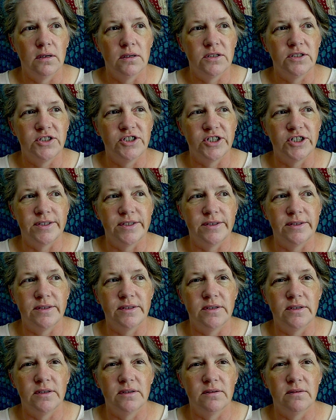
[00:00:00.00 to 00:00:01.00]

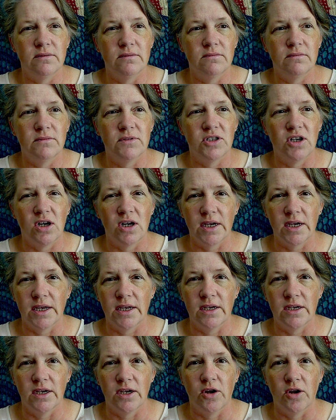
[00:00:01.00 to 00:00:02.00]
just
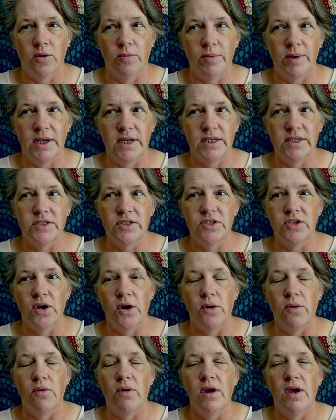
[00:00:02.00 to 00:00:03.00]
talking to nobody.
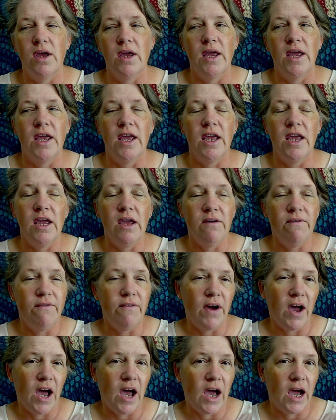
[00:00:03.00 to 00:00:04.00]
So if
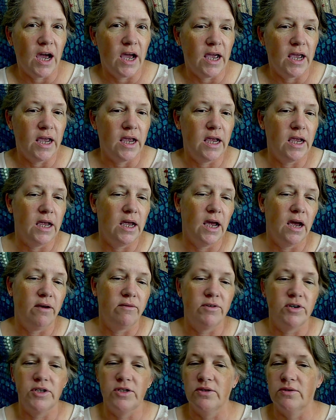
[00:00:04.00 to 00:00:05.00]
I
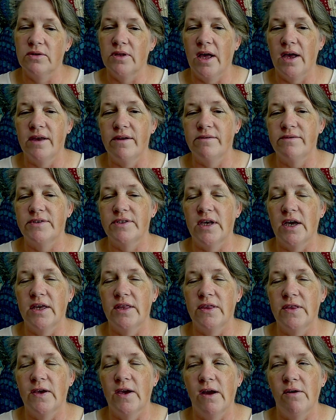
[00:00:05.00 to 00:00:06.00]
ever do lives, I
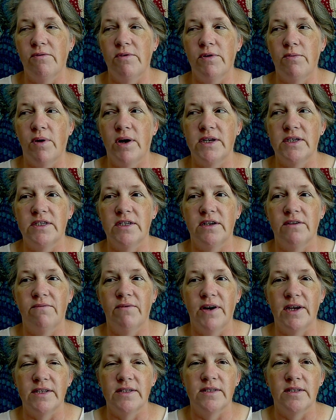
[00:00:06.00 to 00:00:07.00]
think I would want to
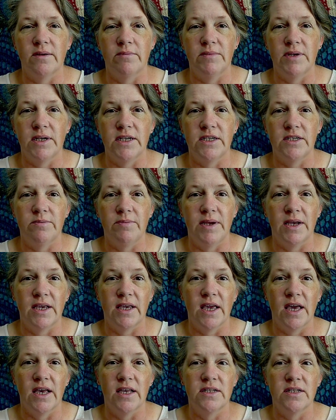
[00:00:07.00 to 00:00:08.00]
invite somebody to be a
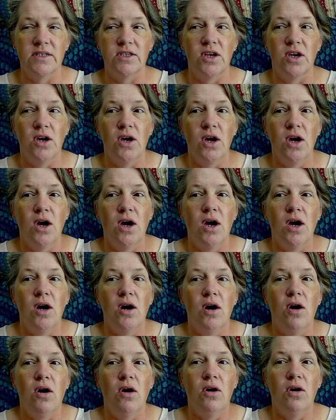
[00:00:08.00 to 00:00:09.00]
guest,
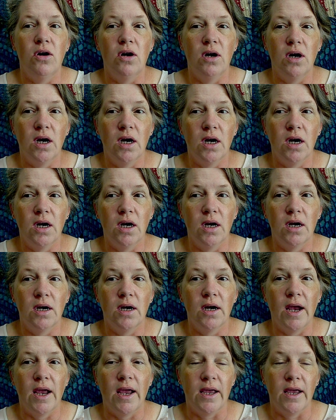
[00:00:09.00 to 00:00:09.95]
or